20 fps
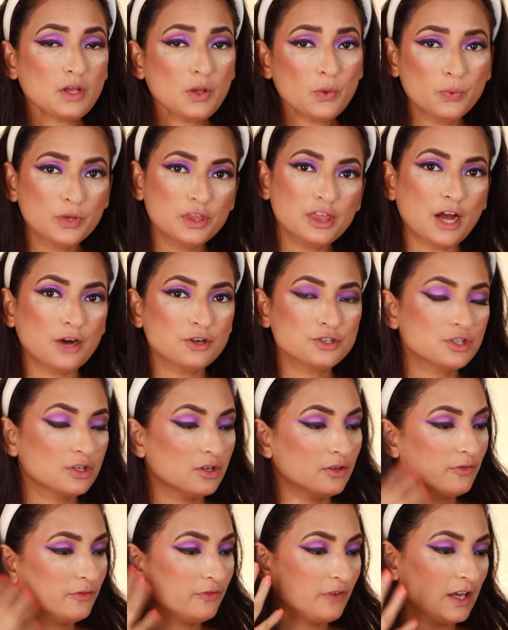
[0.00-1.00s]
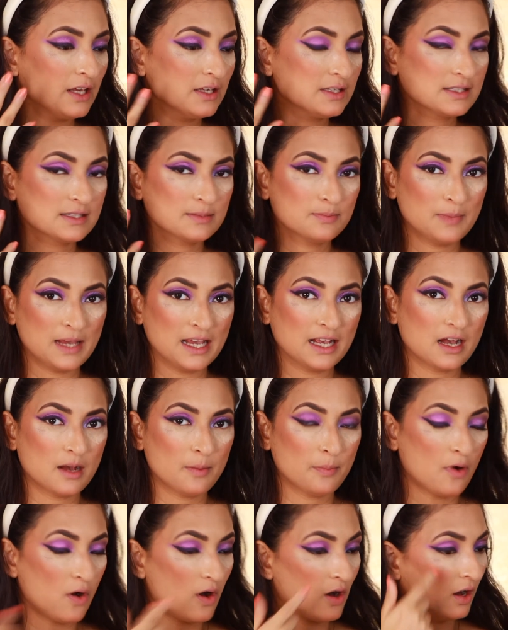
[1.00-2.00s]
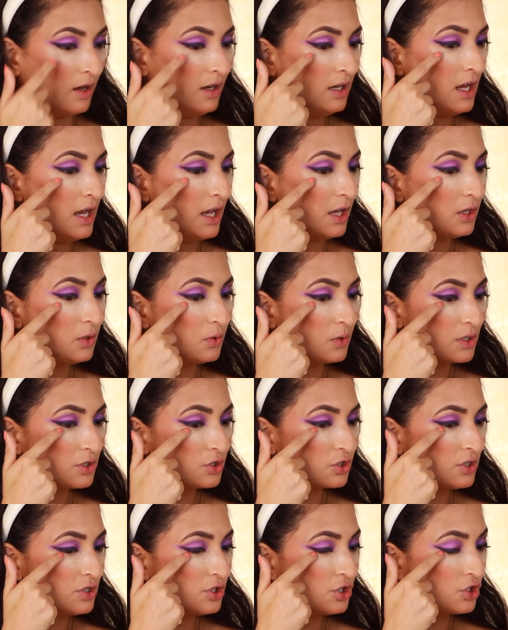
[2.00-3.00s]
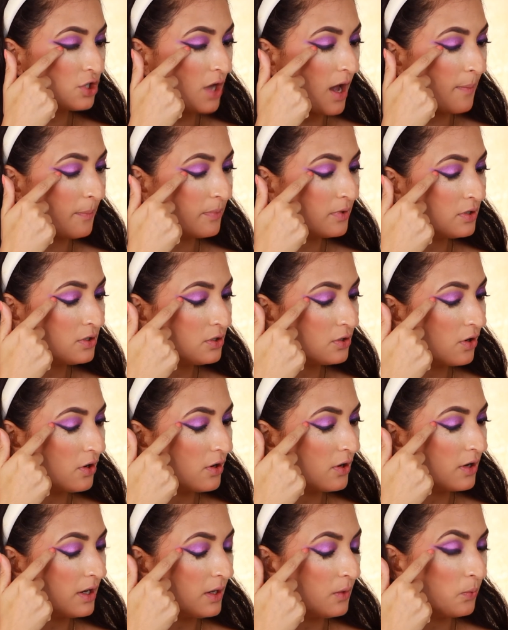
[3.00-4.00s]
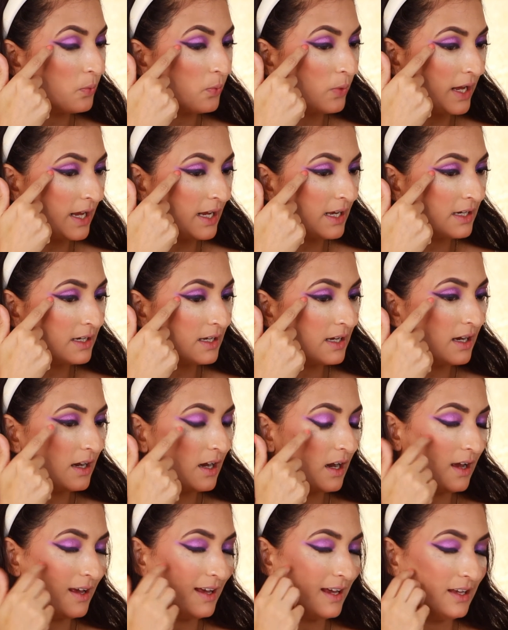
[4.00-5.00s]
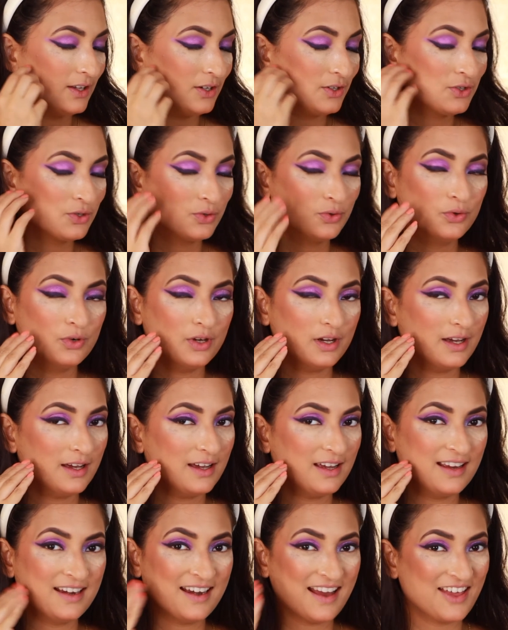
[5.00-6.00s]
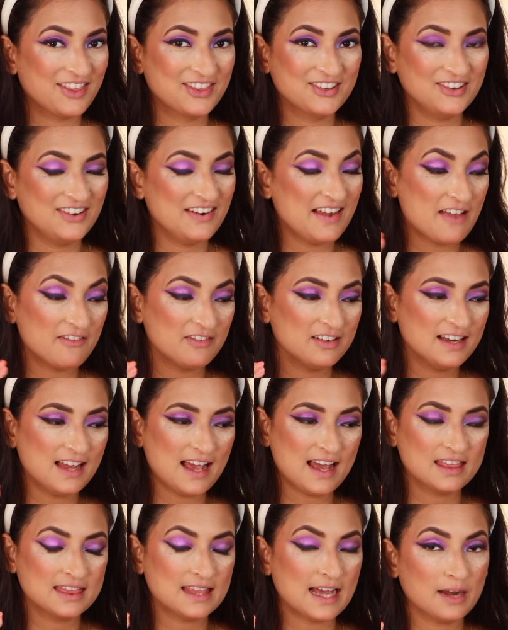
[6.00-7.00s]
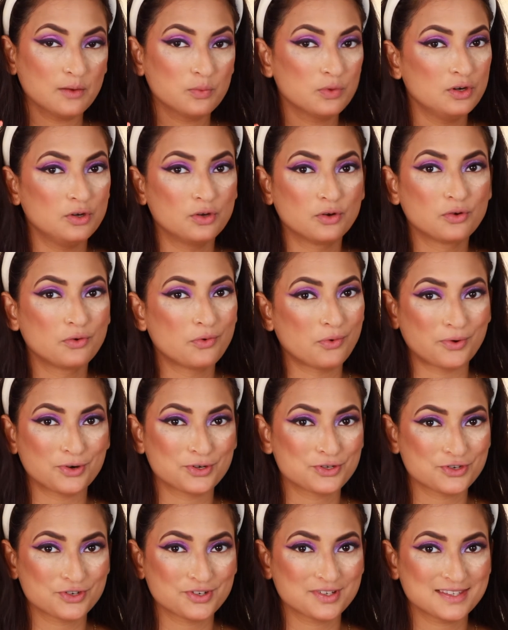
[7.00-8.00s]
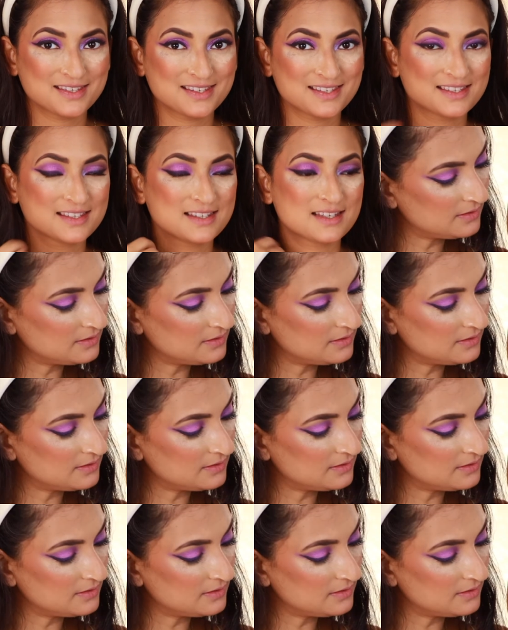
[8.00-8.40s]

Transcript: without your face makeup on, you can just sharpen your wing to another level and that will look gorgeous.